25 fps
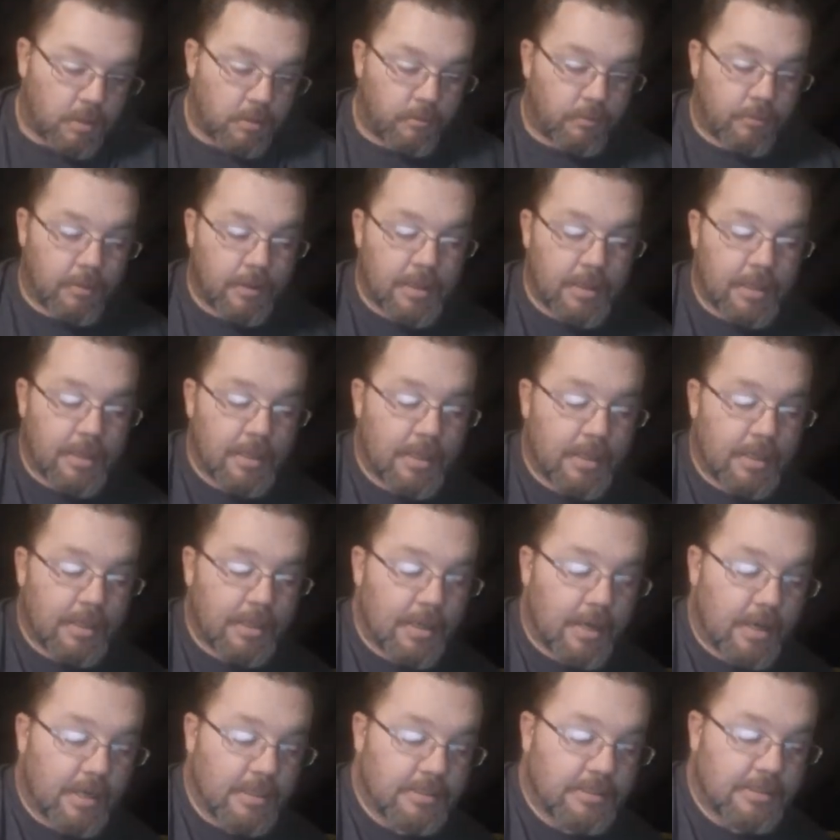Really
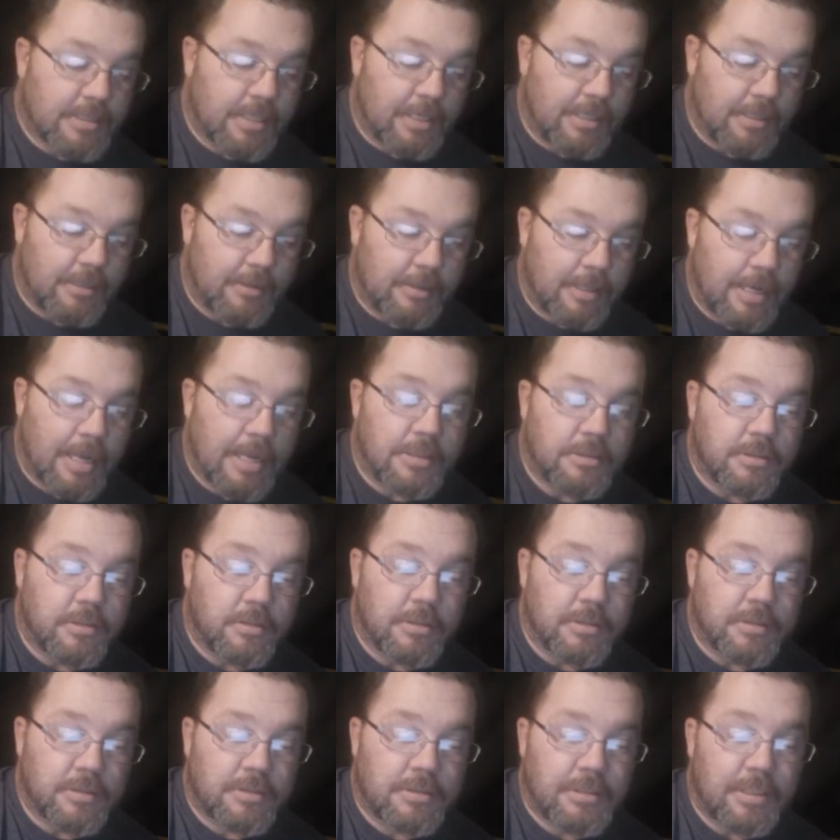nice tank. As you
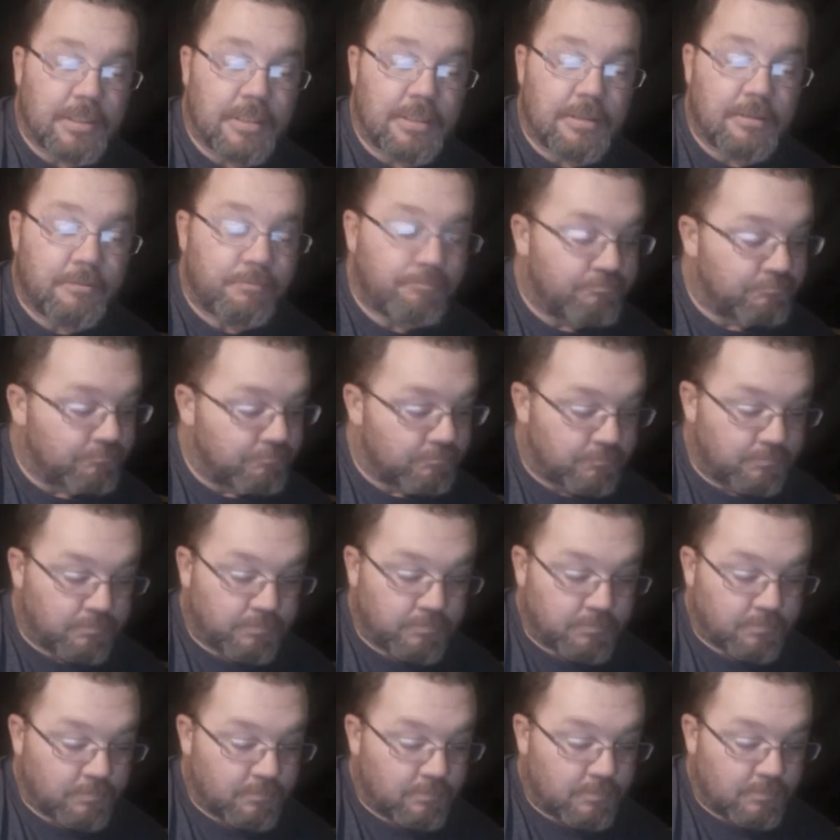can see,
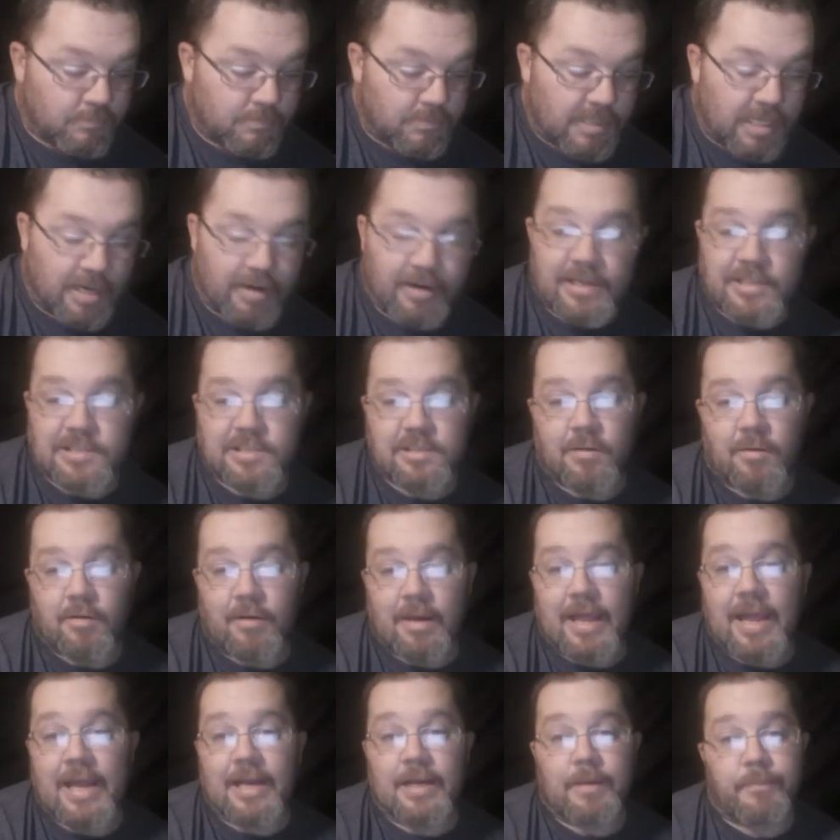there is no
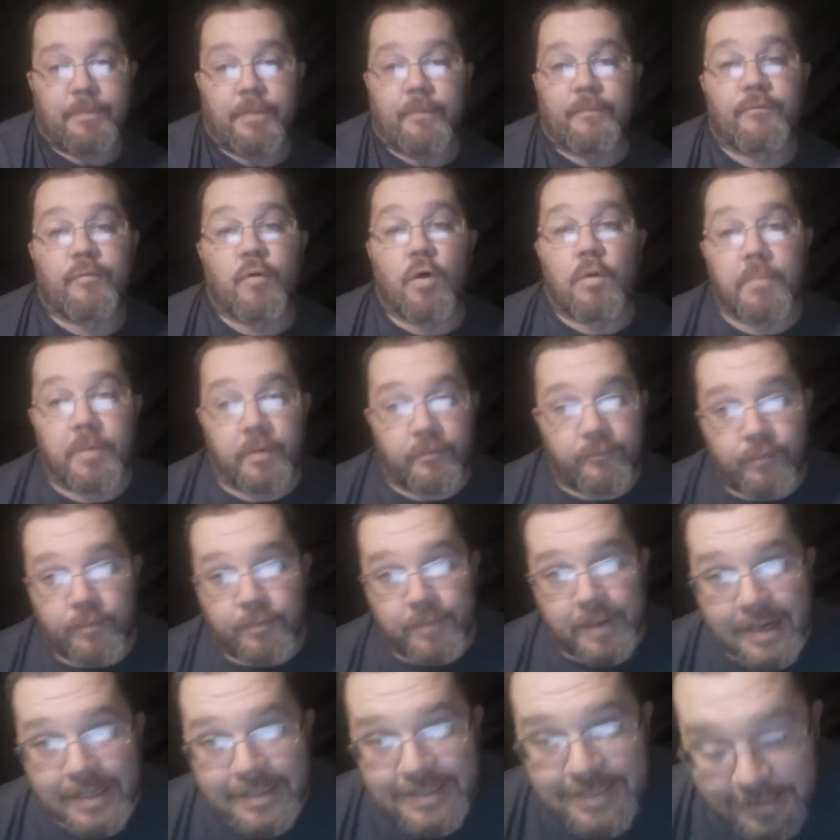lack of performance
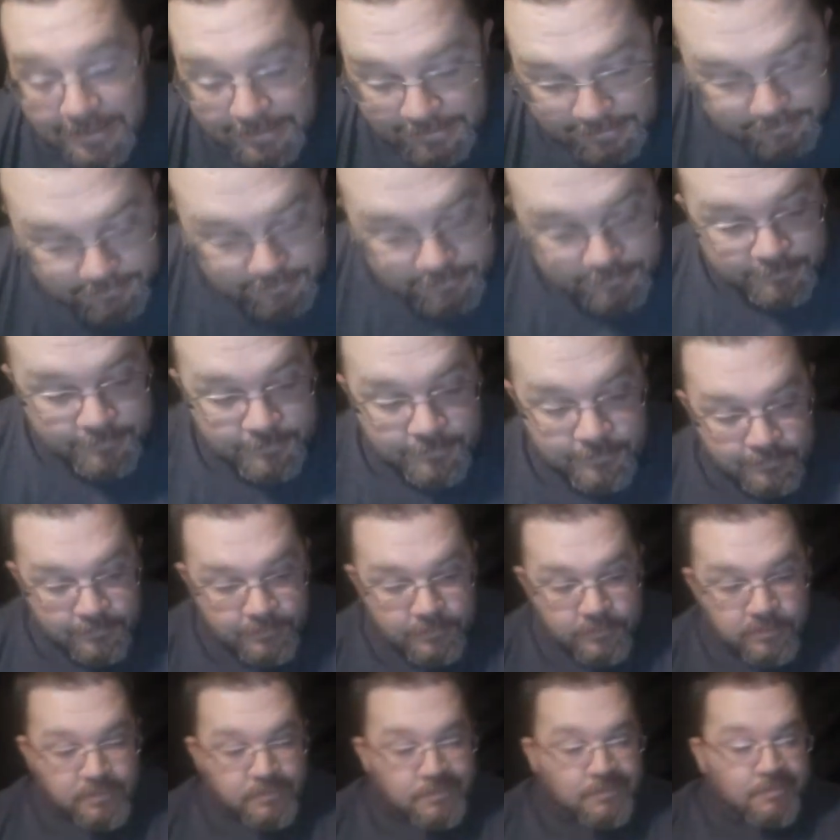from that tank.
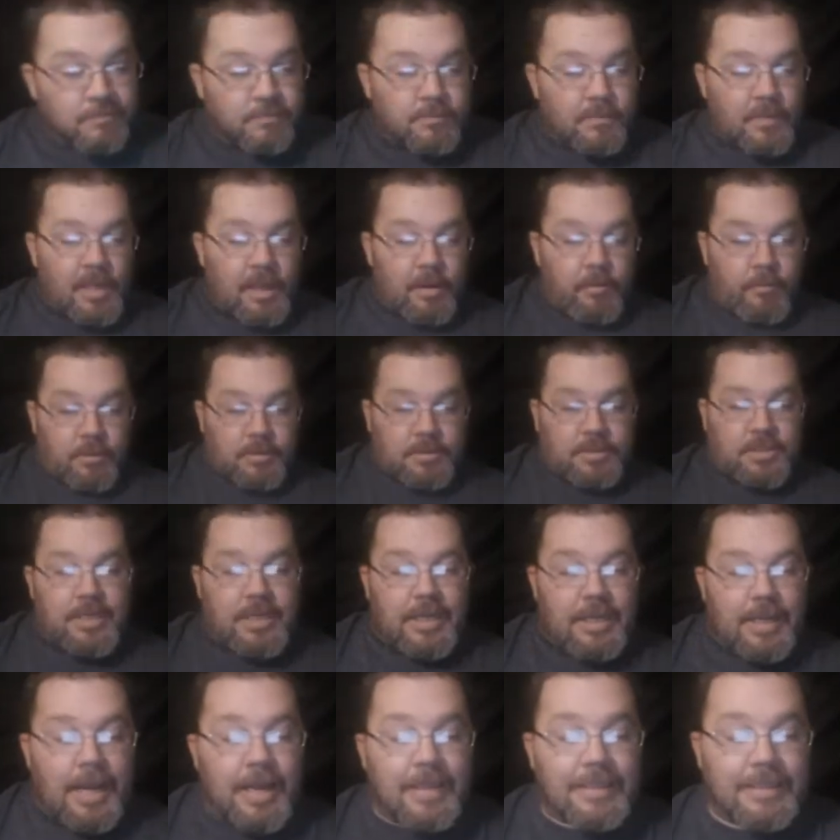And once
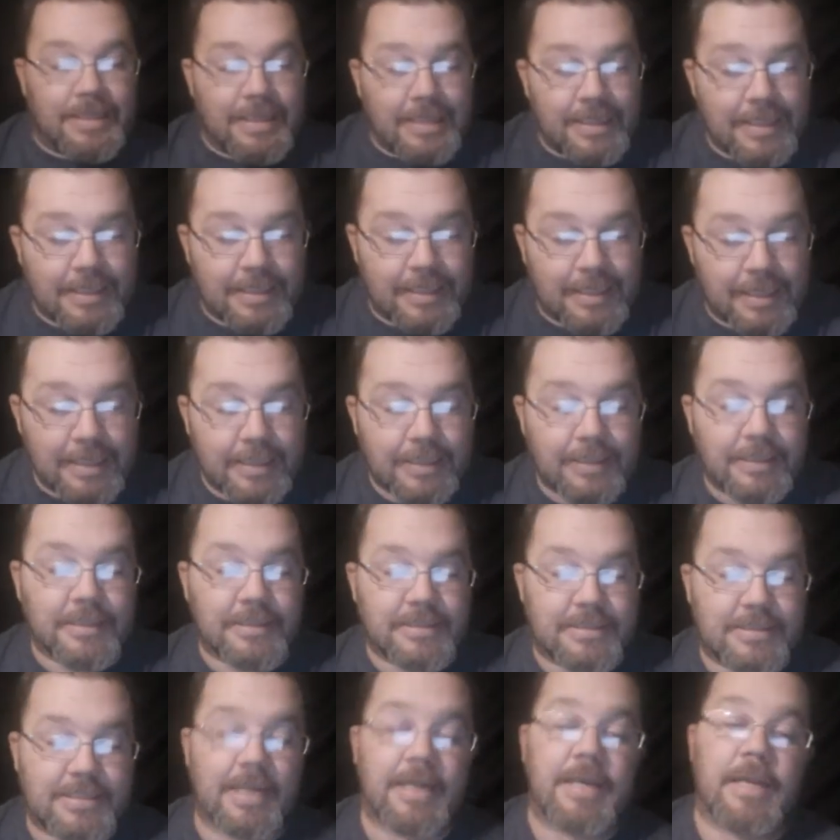again, I did get
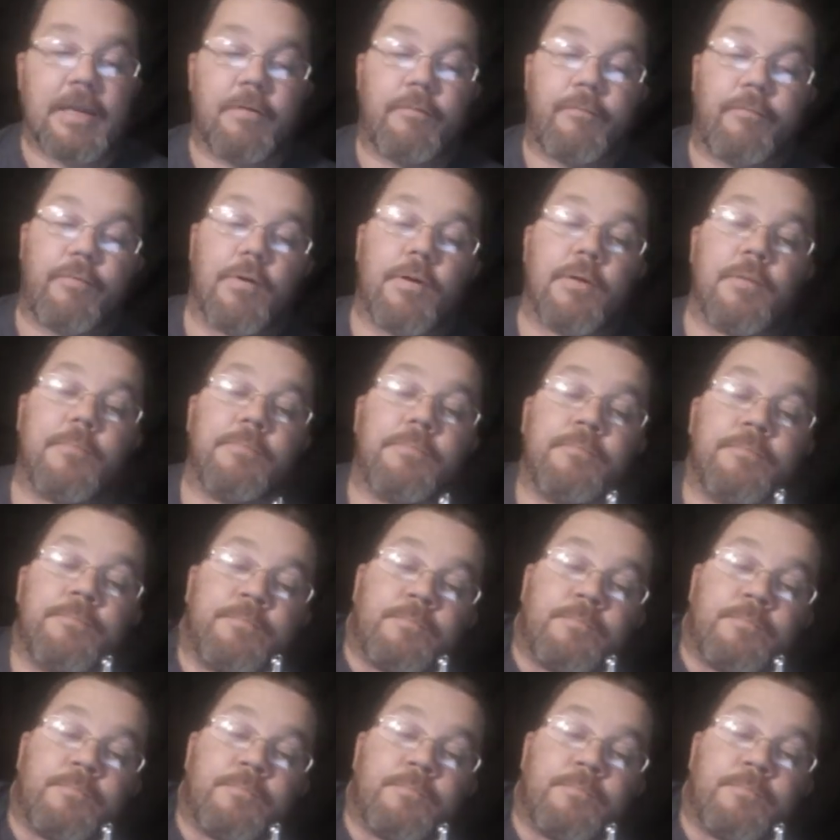this tank from